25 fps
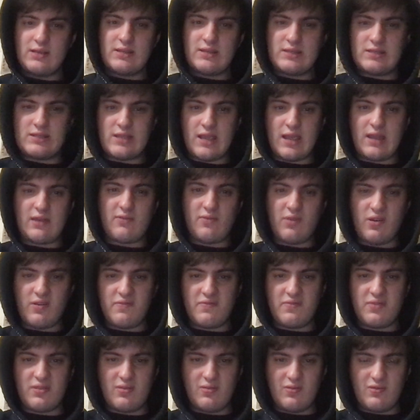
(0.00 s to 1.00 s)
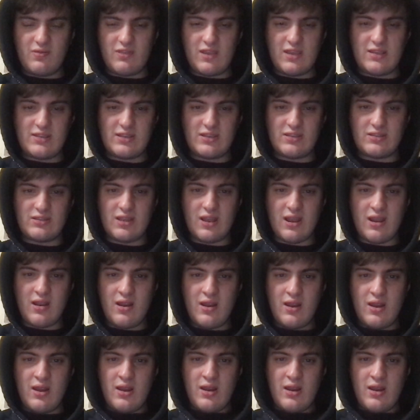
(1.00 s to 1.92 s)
Sandwith. This is their